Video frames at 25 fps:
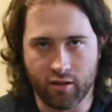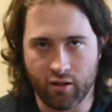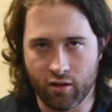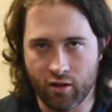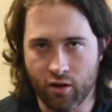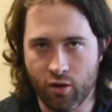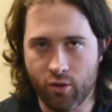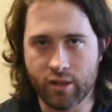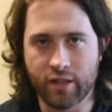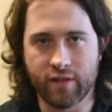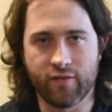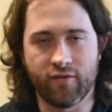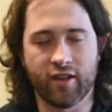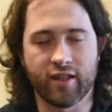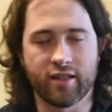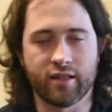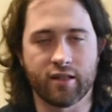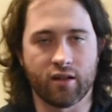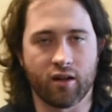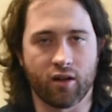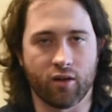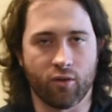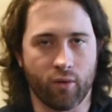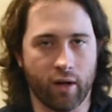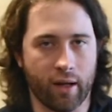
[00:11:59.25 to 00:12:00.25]
you can always
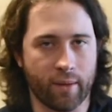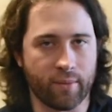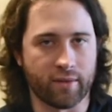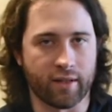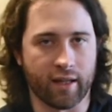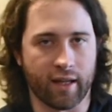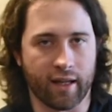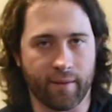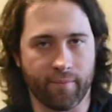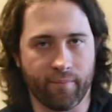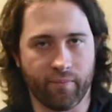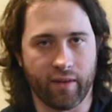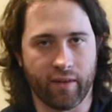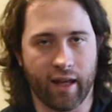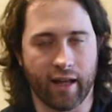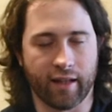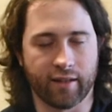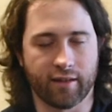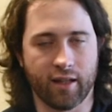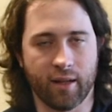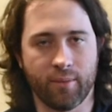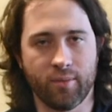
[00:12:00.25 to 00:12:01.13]
visit our website at